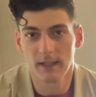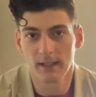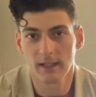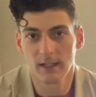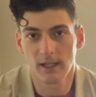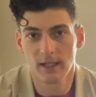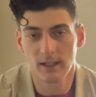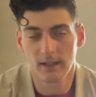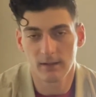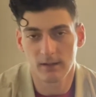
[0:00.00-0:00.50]

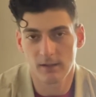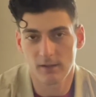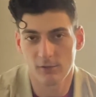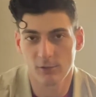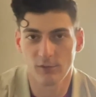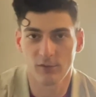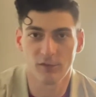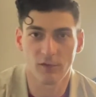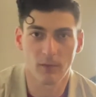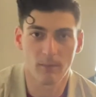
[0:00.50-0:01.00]
kit. This was
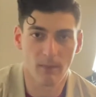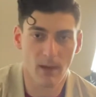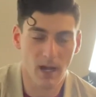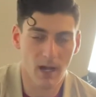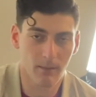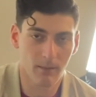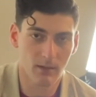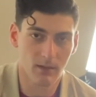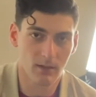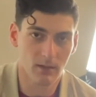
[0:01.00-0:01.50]
from
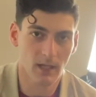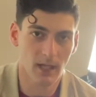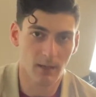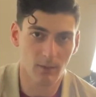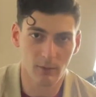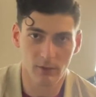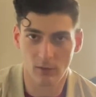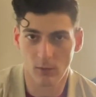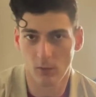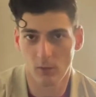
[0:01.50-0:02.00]
Mamba, came
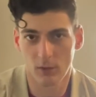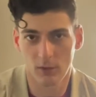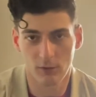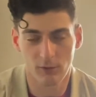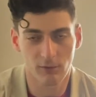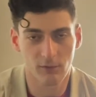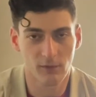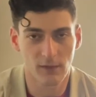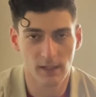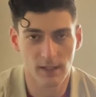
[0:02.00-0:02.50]
with the oil
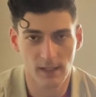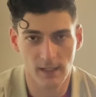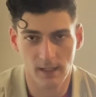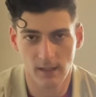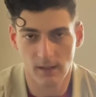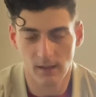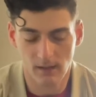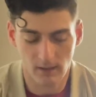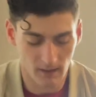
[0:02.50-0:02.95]
feed